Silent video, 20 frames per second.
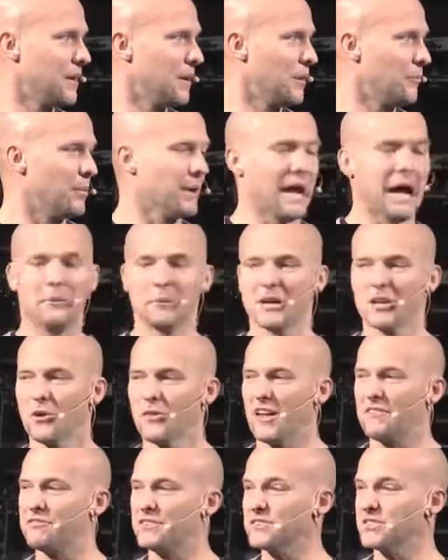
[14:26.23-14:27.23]
But how many know
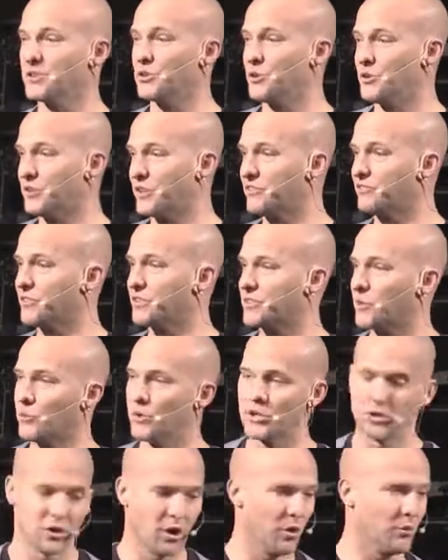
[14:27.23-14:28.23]
that feels a little different than when
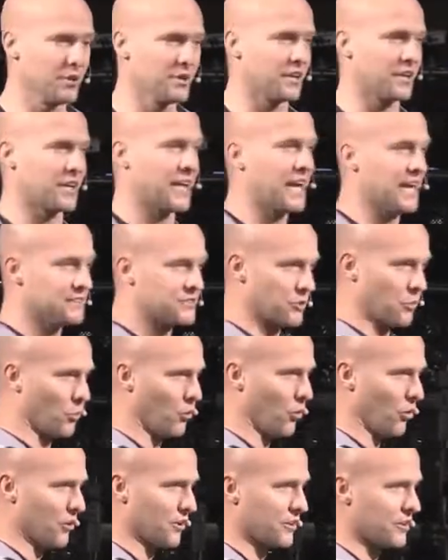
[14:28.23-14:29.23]
you go into the cancer
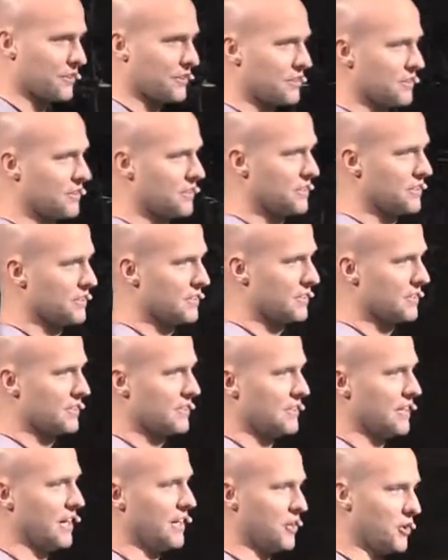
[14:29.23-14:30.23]
ward
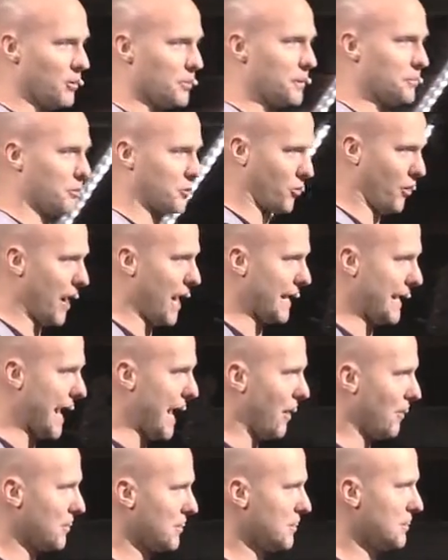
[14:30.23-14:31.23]
and you hear people crying
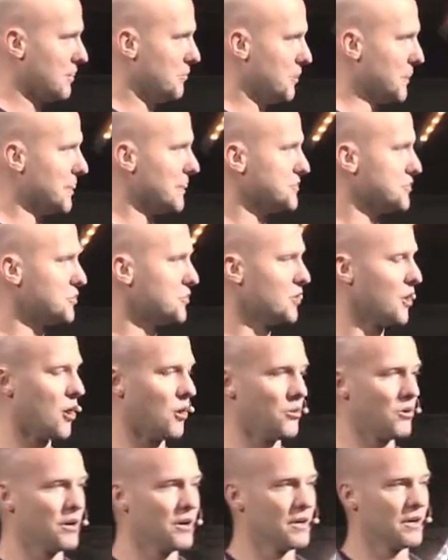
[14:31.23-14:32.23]
out? Because you
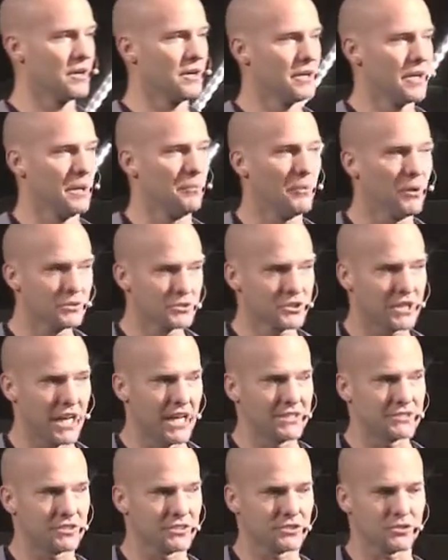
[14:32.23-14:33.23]
know, in most
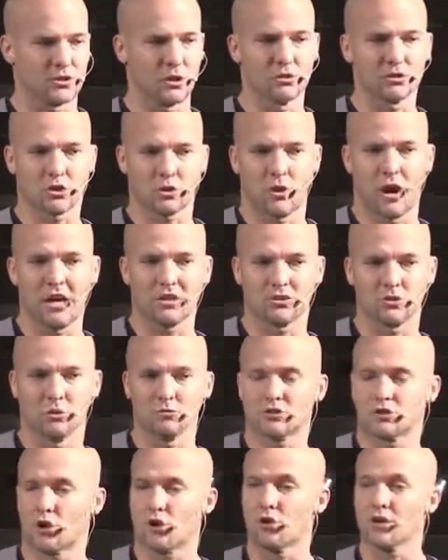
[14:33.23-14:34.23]
cases, those cries don't
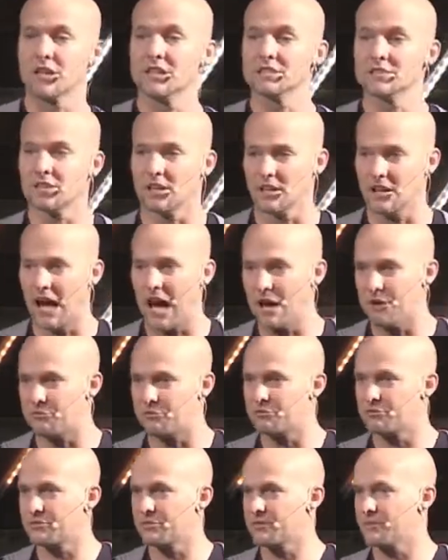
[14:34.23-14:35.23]
turn into
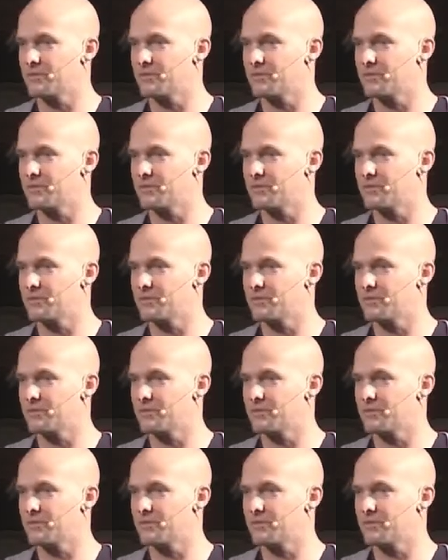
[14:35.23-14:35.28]
life.